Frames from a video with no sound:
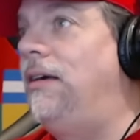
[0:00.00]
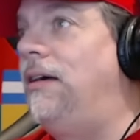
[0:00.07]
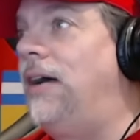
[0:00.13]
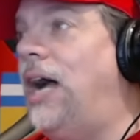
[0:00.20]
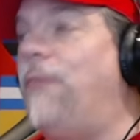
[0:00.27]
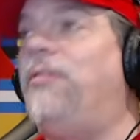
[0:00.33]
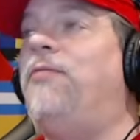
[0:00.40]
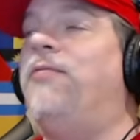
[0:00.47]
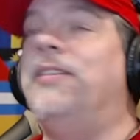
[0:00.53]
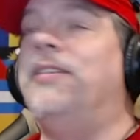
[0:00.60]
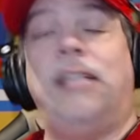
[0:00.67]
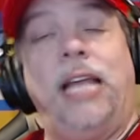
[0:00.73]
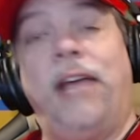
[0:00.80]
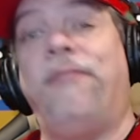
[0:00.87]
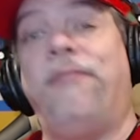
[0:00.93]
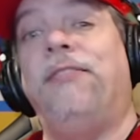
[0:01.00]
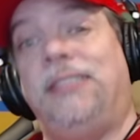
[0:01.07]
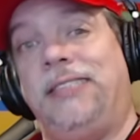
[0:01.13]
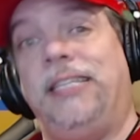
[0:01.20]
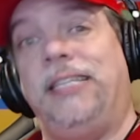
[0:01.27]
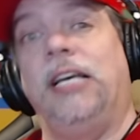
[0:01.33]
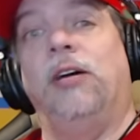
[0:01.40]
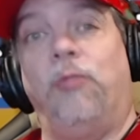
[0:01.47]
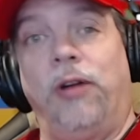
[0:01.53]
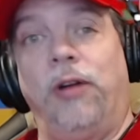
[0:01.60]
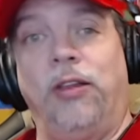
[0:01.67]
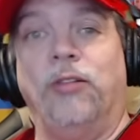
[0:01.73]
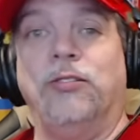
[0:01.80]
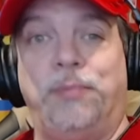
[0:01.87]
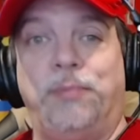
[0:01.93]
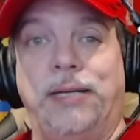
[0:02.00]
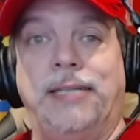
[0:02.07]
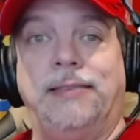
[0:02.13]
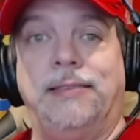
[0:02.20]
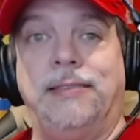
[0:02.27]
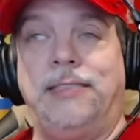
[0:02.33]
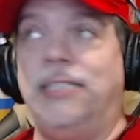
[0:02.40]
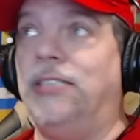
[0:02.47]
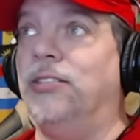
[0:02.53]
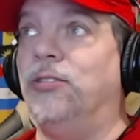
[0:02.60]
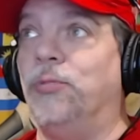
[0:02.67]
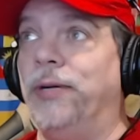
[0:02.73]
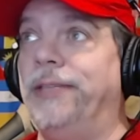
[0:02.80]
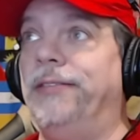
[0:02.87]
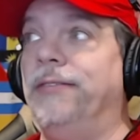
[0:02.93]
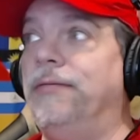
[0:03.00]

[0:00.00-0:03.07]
I would visit every single one of those places he just went to.